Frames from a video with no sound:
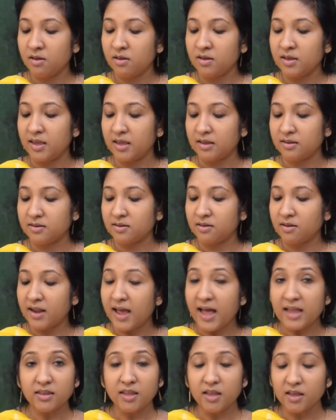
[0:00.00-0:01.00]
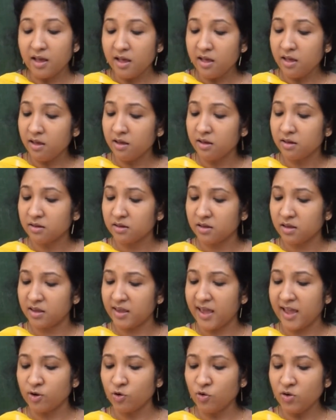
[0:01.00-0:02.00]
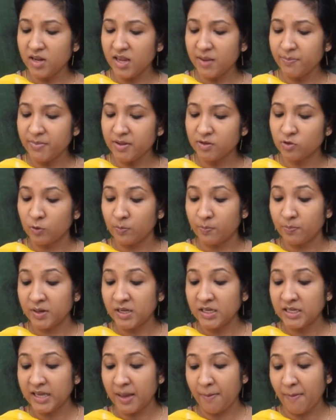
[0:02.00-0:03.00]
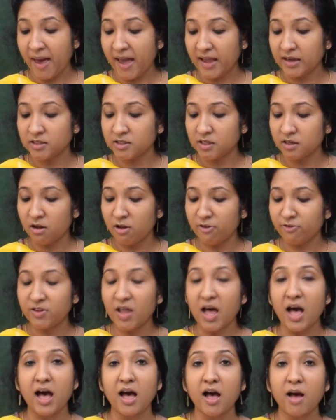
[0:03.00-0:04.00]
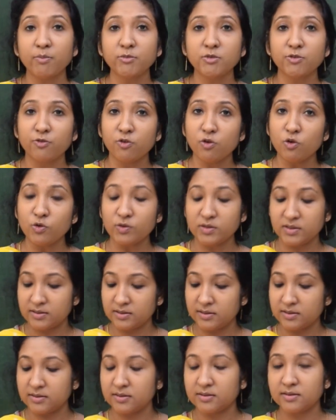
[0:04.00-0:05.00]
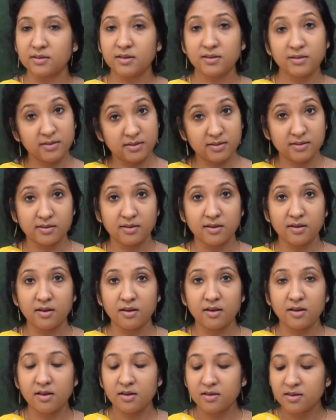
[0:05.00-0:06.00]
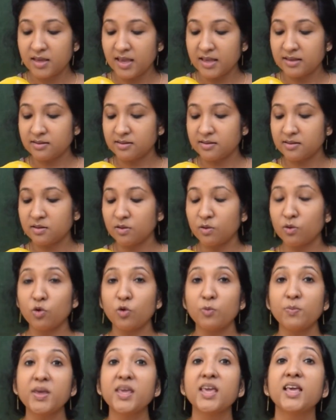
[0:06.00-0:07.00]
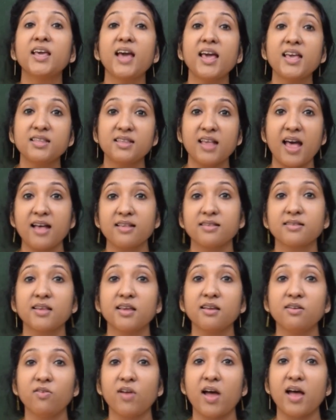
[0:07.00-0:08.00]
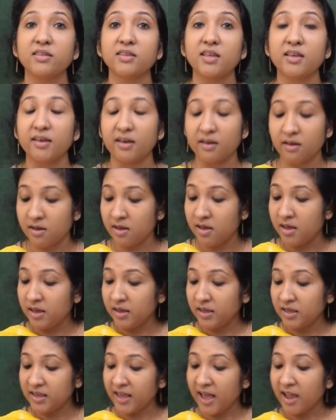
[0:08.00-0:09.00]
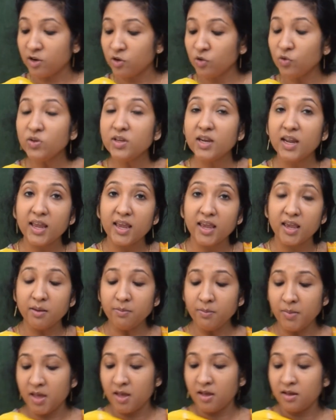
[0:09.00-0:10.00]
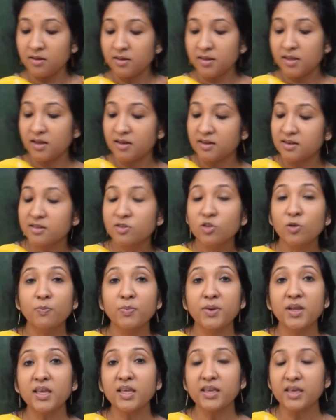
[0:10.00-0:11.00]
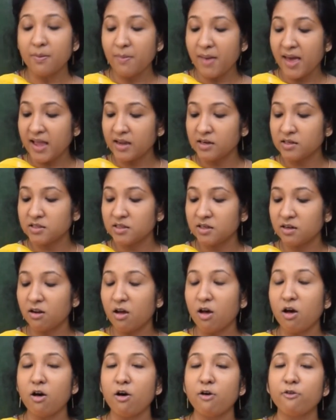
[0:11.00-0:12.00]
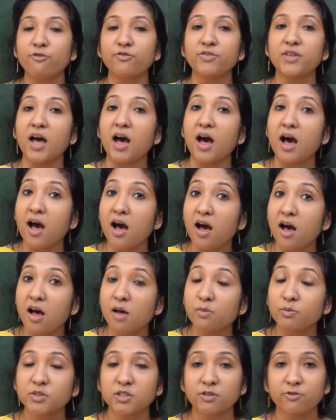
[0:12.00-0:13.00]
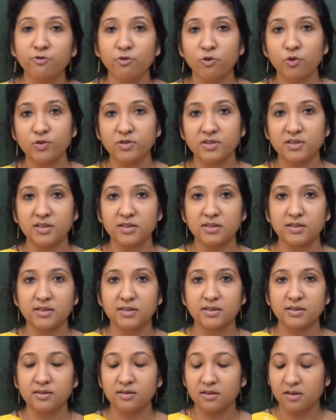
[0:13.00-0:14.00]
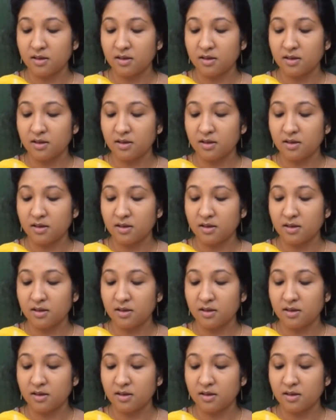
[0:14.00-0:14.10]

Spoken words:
Yes, Radhika, can you name the supreme commander of the armed forces? Yes, so Mihika is asking Radhika, can you name the supreme commander of the armed forces?